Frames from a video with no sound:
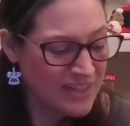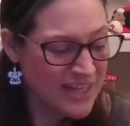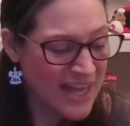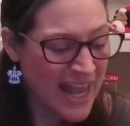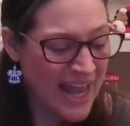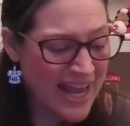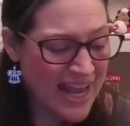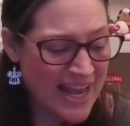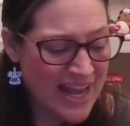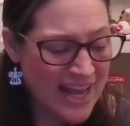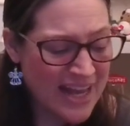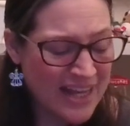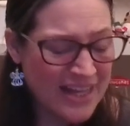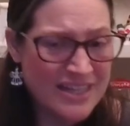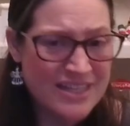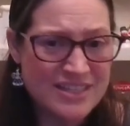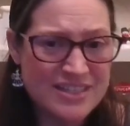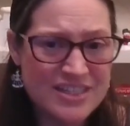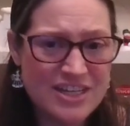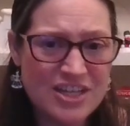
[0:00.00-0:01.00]

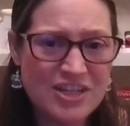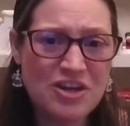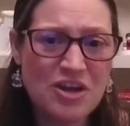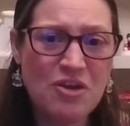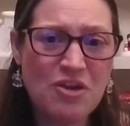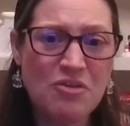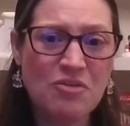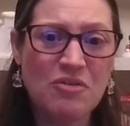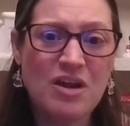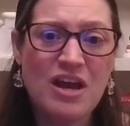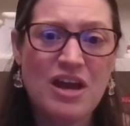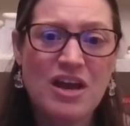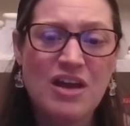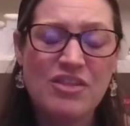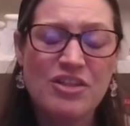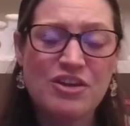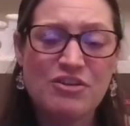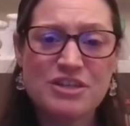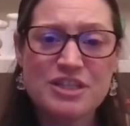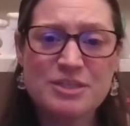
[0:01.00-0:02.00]
And,
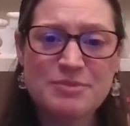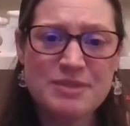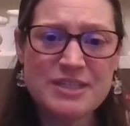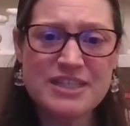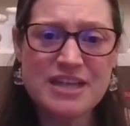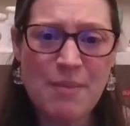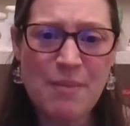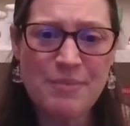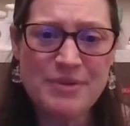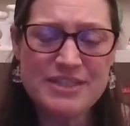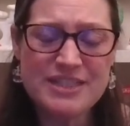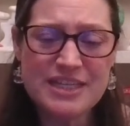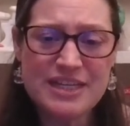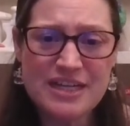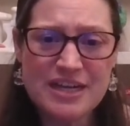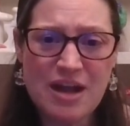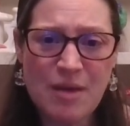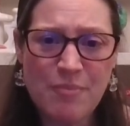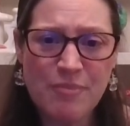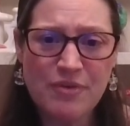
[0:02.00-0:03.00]
the Christmas Cup is in a
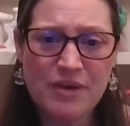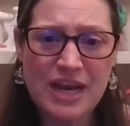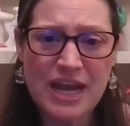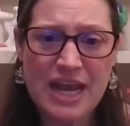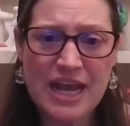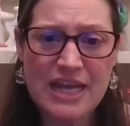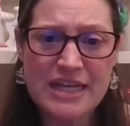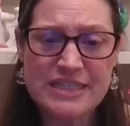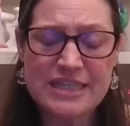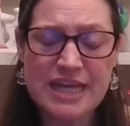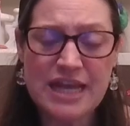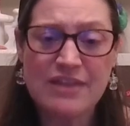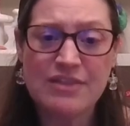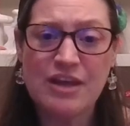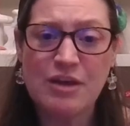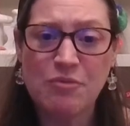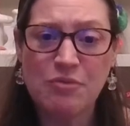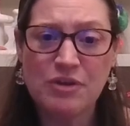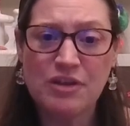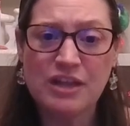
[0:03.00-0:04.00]
couple days and
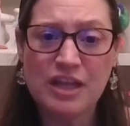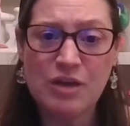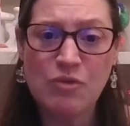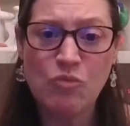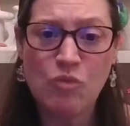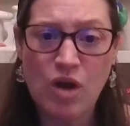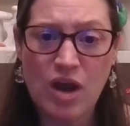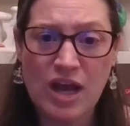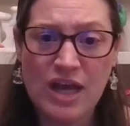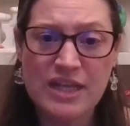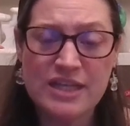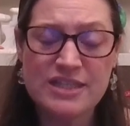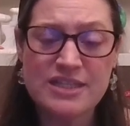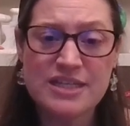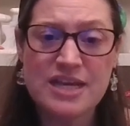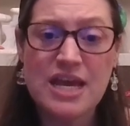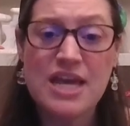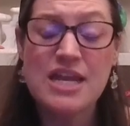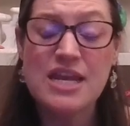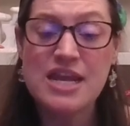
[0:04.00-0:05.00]
they really want
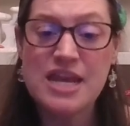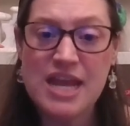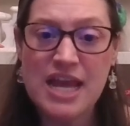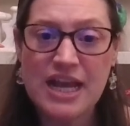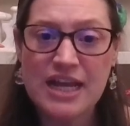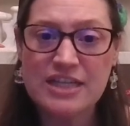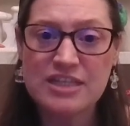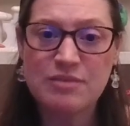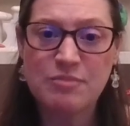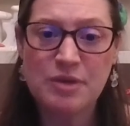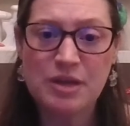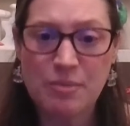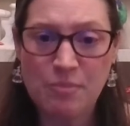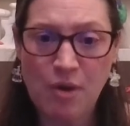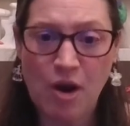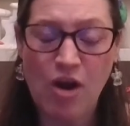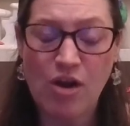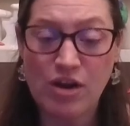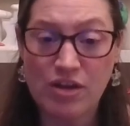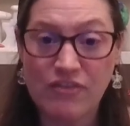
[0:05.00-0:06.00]
Nick to be a
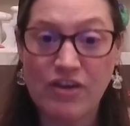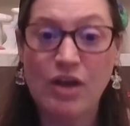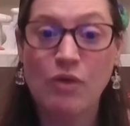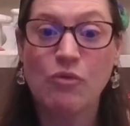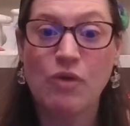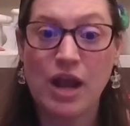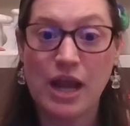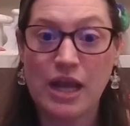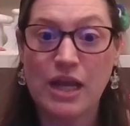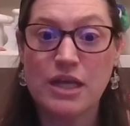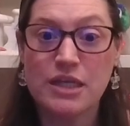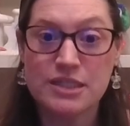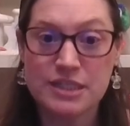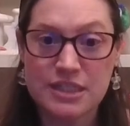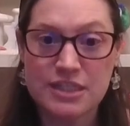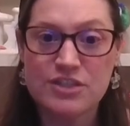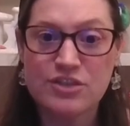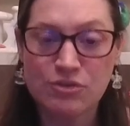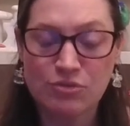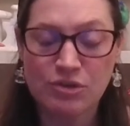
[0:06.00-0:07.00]
part of it, right? Because
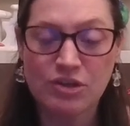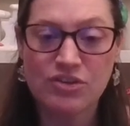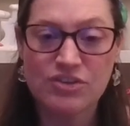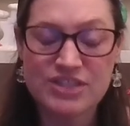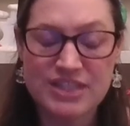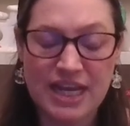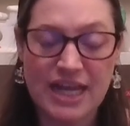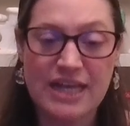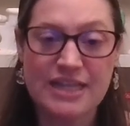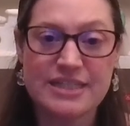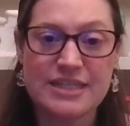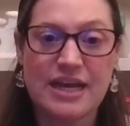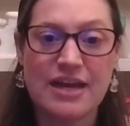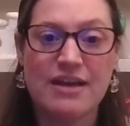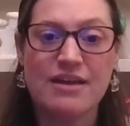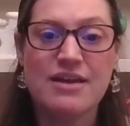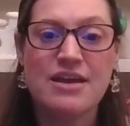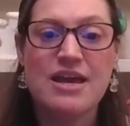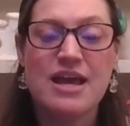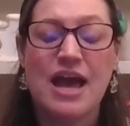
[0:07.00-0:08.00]
he's the real
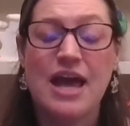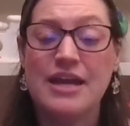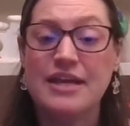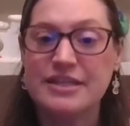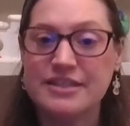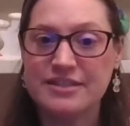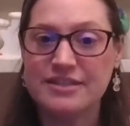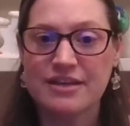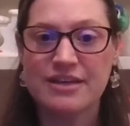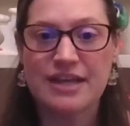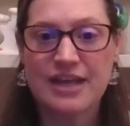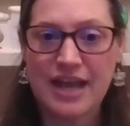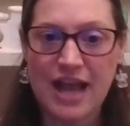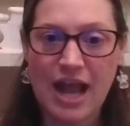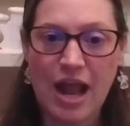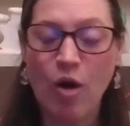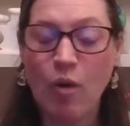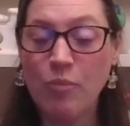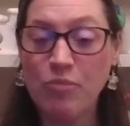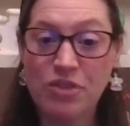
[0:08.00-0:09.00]
Santa and he's going to
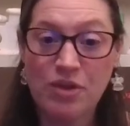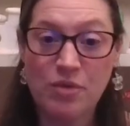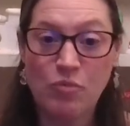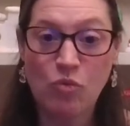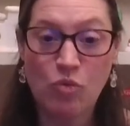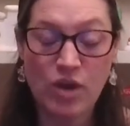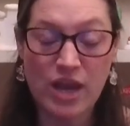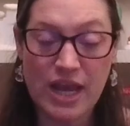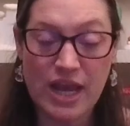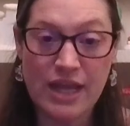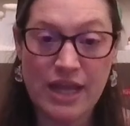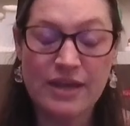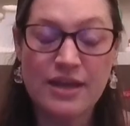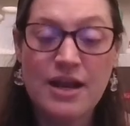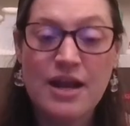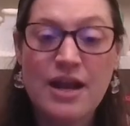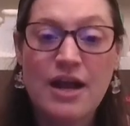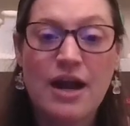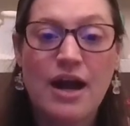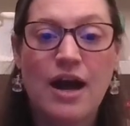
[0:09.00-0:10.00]
help them win.
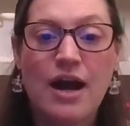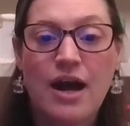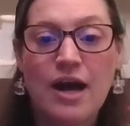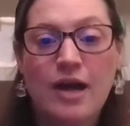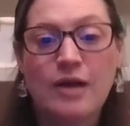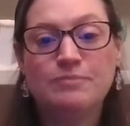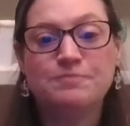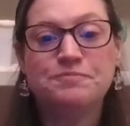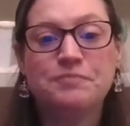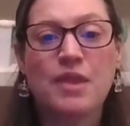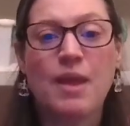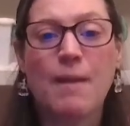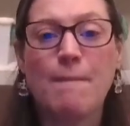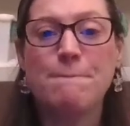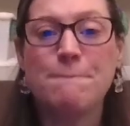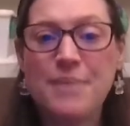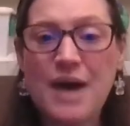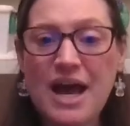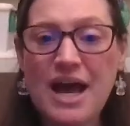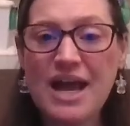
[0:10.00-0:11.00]

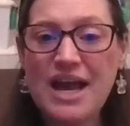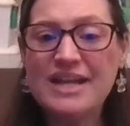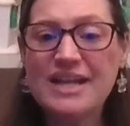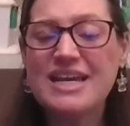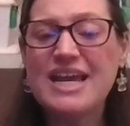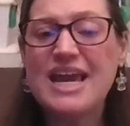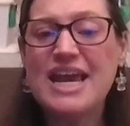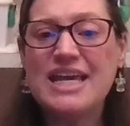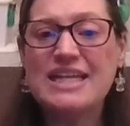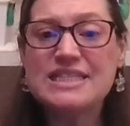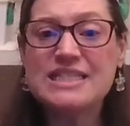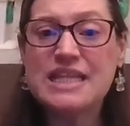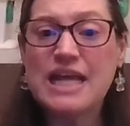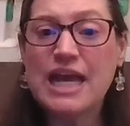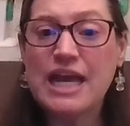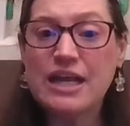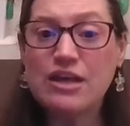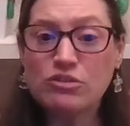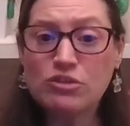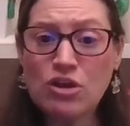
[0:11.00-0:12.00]
But Kate's
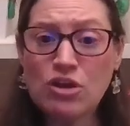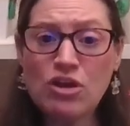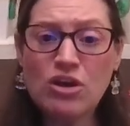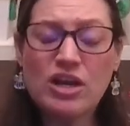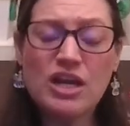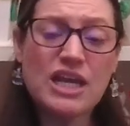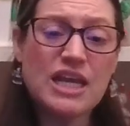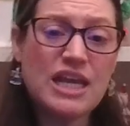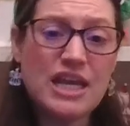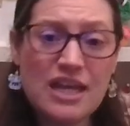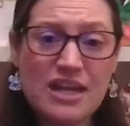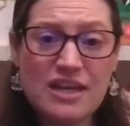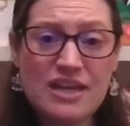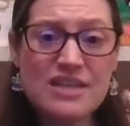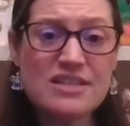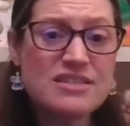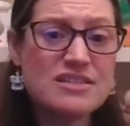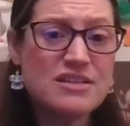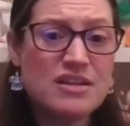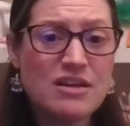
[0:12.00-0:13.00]
like, look, he
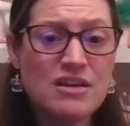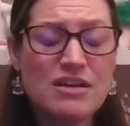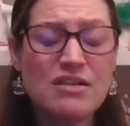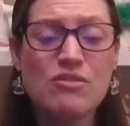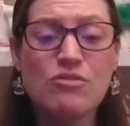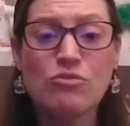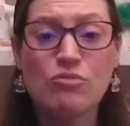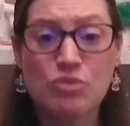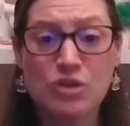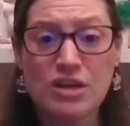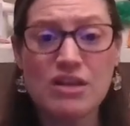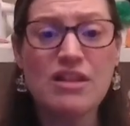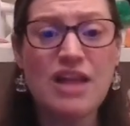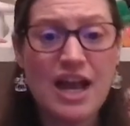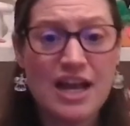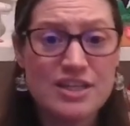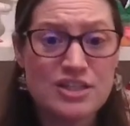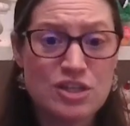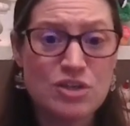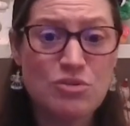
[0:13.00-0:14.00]
needs to
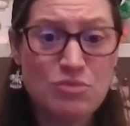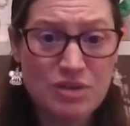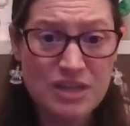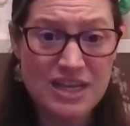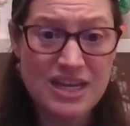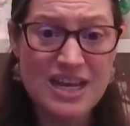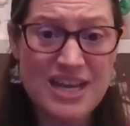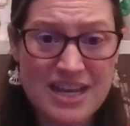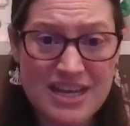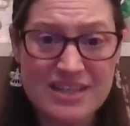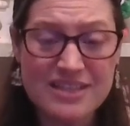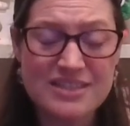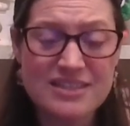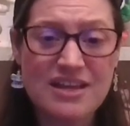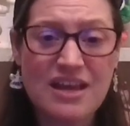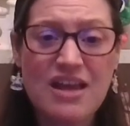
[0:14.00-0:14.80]
realize who he is.